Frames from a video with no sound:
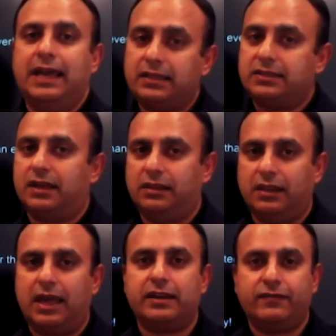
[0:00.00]
That's a
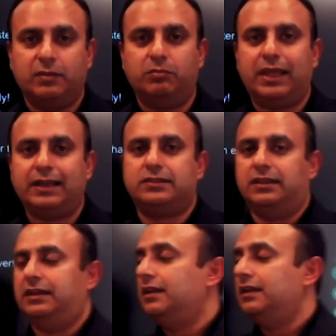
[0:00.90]
lot of
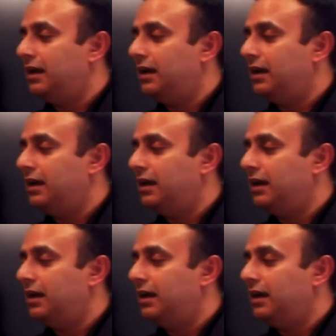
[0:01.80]
complexity,